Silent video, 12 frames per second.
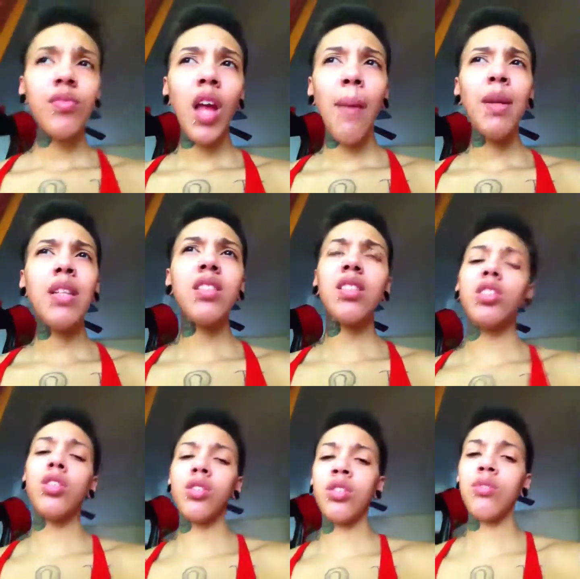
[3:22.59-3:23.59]
I mean, it's
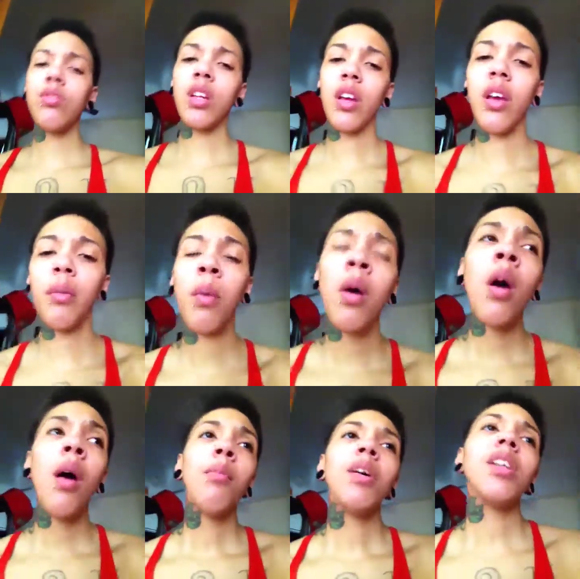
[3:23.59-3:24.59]
still new to him,
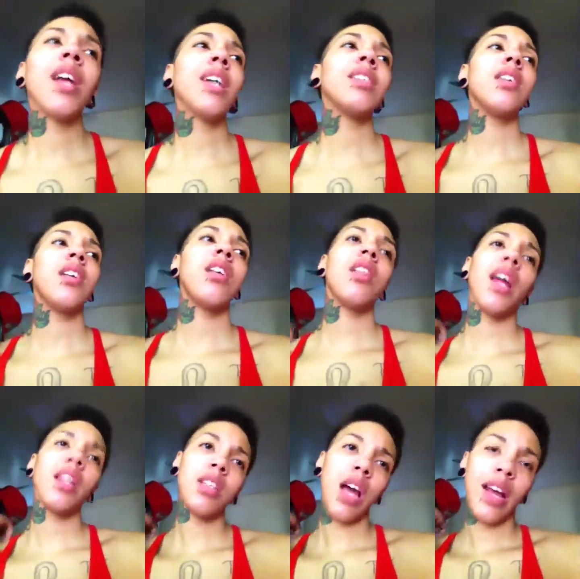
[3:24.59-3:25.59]
but like I said, he
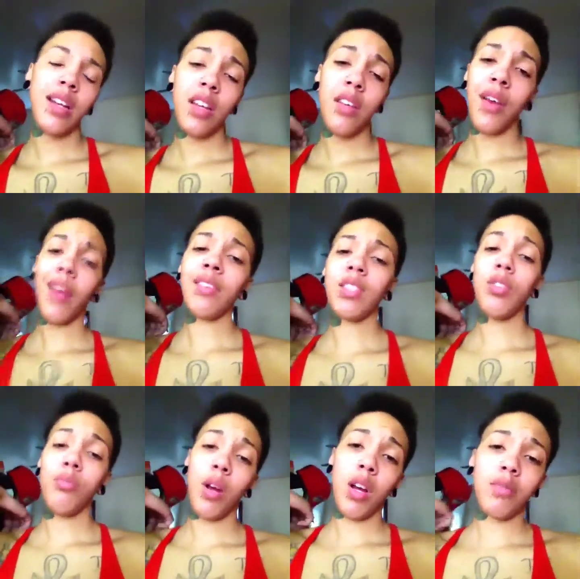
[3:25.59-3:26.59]
likes the idea of having two
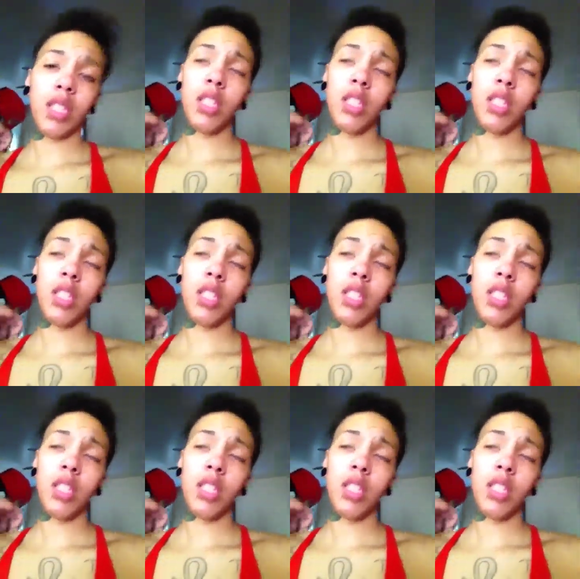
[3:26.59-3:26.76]
moms.